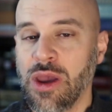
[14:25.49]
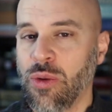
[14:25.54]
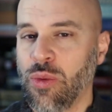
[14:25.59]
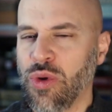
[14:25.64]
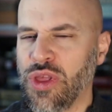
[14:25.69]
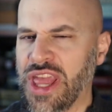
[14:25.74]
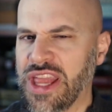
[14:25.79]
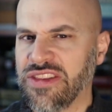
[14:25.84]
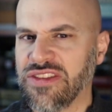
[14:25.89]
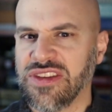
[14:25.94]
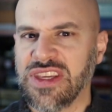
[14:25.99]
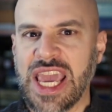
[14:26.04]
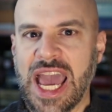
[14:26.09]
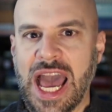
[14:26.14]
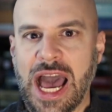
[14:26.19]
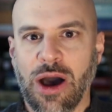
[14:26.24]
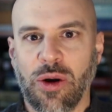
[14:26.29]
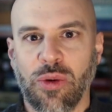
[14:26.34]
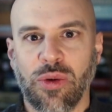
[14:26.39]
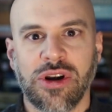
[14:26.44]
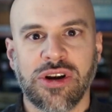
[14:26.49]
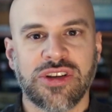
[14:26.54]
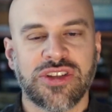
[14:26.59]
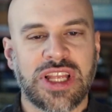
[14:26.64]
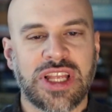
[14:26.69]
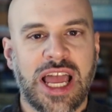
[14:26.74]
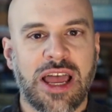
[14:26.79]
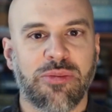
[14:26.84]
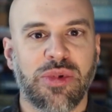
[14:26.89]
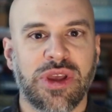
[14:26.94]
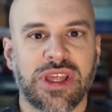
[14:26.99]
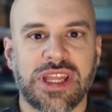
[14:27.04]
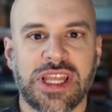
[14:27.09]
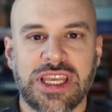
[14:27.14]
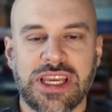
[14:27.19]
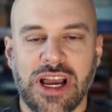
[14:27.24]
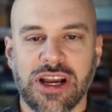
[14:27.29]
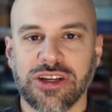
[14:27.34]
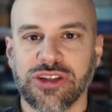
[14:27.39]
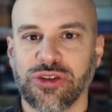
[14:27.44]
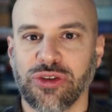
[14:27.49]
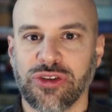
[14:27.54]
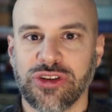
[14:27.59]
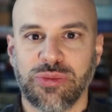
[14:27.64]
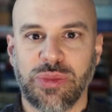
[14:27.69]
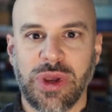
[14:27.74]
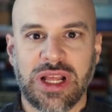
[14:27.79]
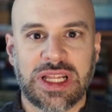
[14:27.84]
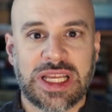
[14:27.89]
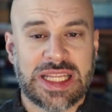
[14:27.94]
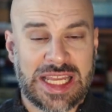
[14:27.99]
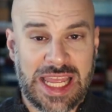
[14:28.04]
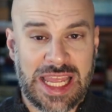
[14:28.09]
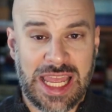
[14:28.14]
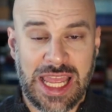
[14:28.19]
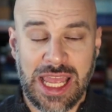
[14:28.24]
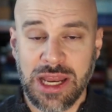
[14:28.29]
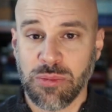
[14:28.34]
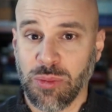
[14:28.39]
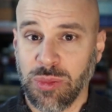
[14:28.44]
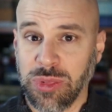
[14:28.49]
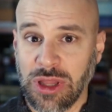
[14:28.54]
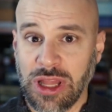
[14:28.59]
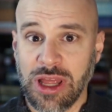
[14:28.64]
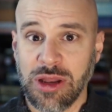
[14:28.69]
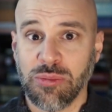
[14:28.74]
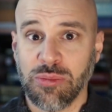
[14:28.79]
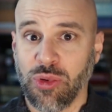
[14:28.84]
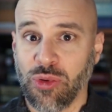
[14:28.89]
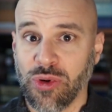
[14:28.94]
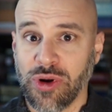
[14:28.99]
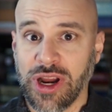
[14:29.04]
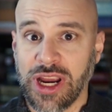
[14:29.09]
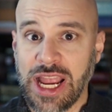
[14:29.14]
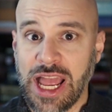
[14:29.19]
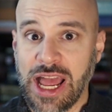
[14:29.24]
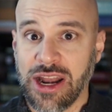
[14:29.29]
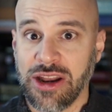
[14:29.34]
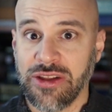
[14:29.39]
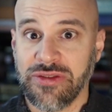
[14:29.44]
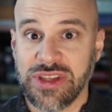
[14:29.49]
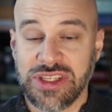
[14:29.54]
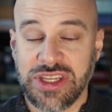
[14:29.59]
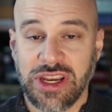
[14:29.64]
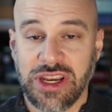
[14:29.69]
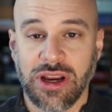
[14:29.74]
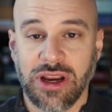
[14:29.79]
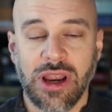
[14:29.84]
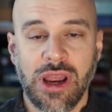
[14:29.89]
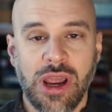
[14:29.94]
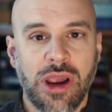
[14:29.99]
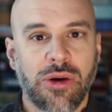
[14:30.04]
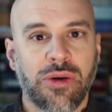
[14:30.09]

whether that's Gower slapping the young George Bailey in the head and blood pouring out of his ear,